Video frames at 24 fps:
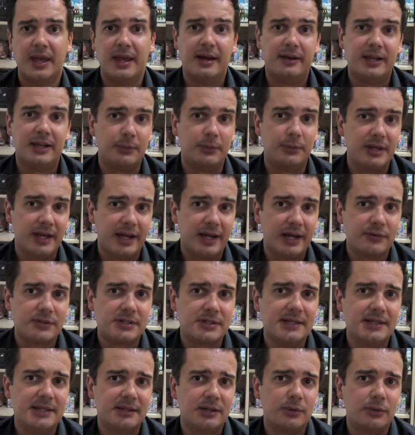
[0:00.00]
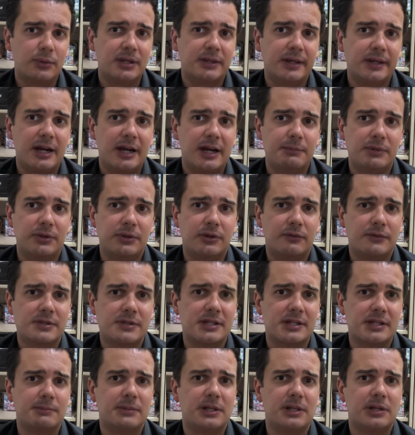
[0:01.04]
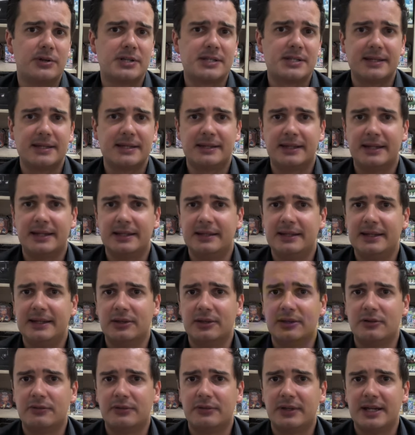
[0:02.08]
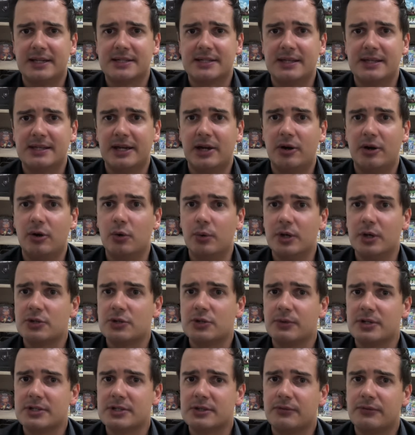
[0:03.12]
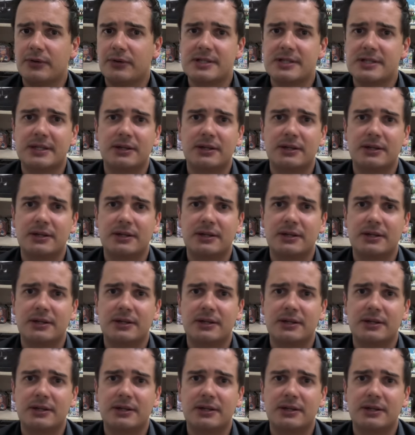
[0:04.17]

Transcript: Now we have seen the retirement of a similar set at the end of last year, which was the Fast